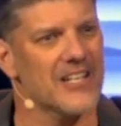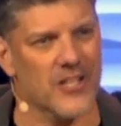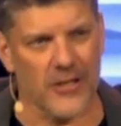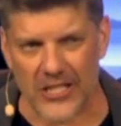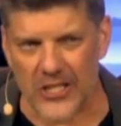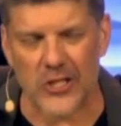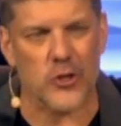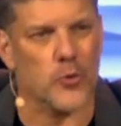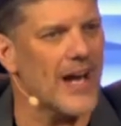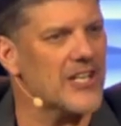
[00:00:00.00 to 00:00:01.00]
to
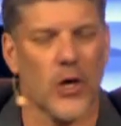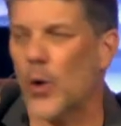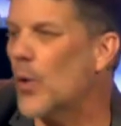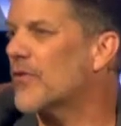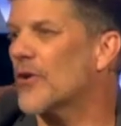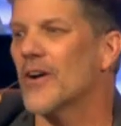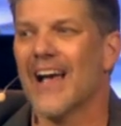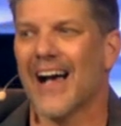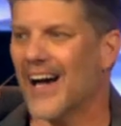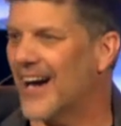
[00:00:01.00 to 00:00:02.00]
stretch over
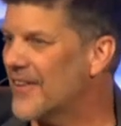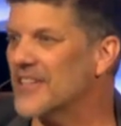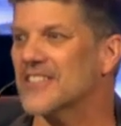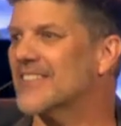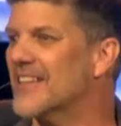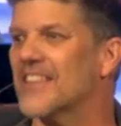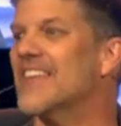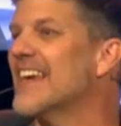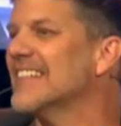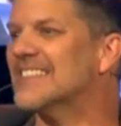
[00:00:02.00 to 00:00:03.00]
the
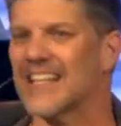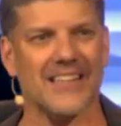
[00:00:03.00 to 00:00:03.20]
things